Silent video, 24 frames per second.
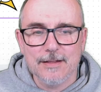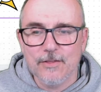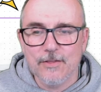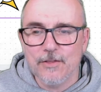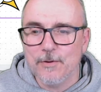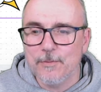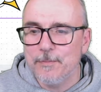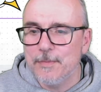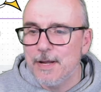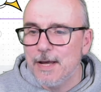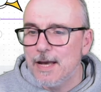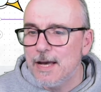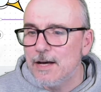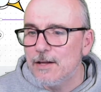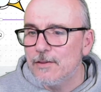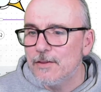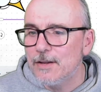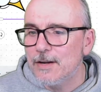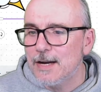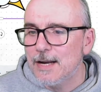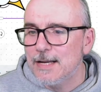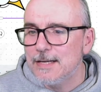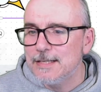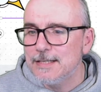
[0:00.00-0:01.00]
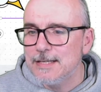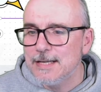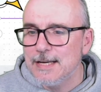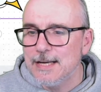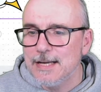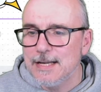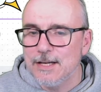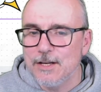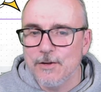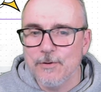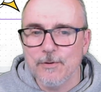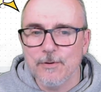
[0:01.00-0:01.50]
thumbnail that I
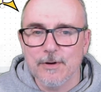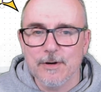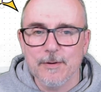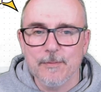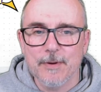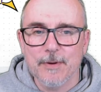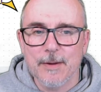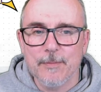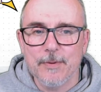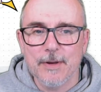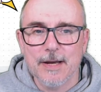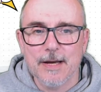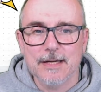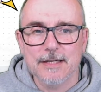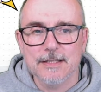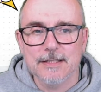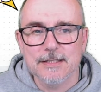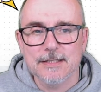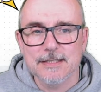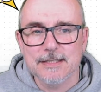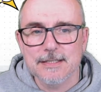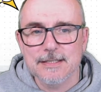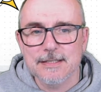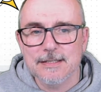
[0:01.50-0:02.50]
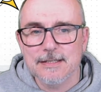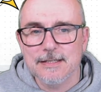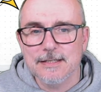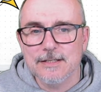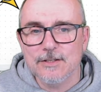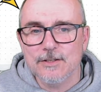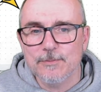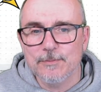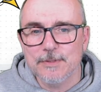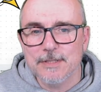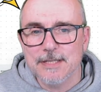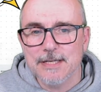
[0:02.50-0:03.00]
did. You want to maybe add
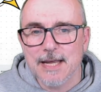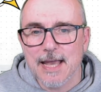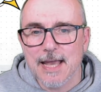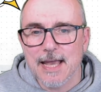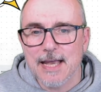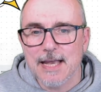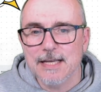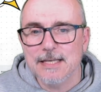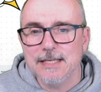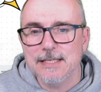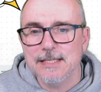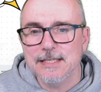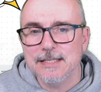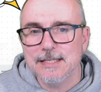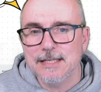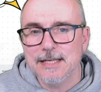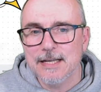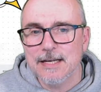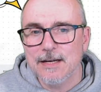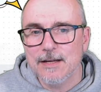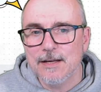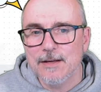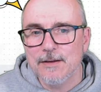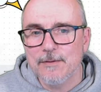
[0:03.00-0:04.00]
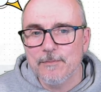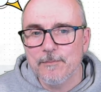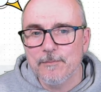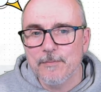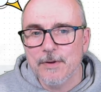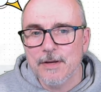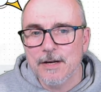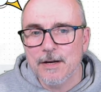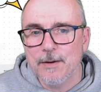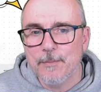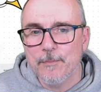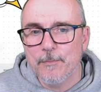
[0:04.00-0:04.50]
some text
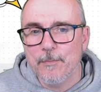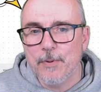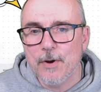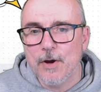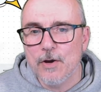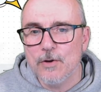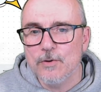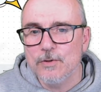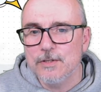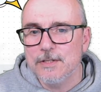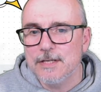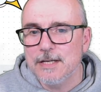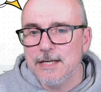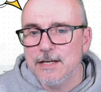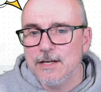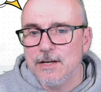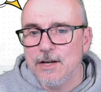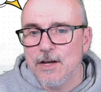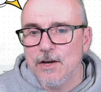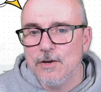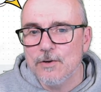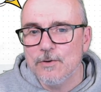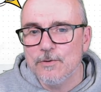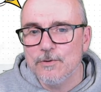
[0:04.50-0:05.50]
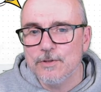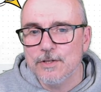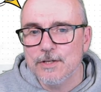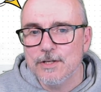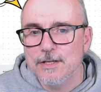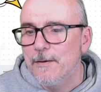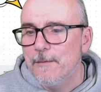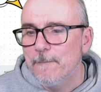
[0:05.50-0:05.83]
in a post-it note.